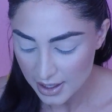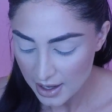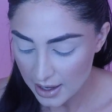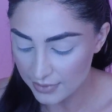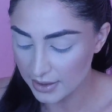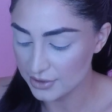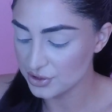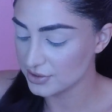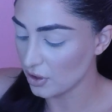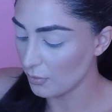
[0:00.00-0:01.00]
and then I just
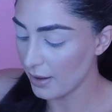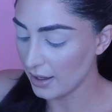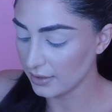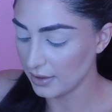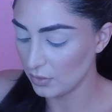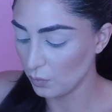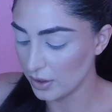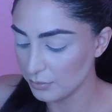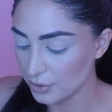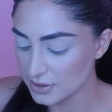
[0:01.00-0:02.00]
go back in one
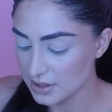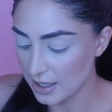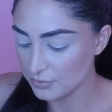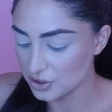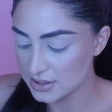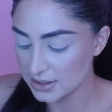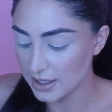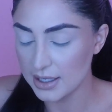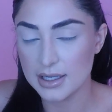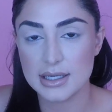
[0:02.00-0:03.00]
more time just to kind
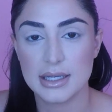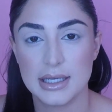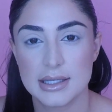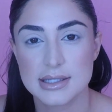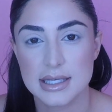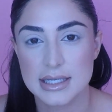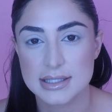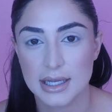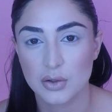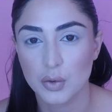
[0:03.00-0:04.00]
of enhance the
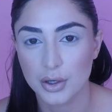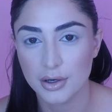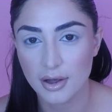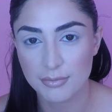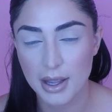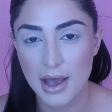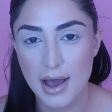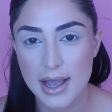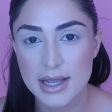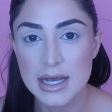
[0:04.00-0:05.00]
inside corner of my eye,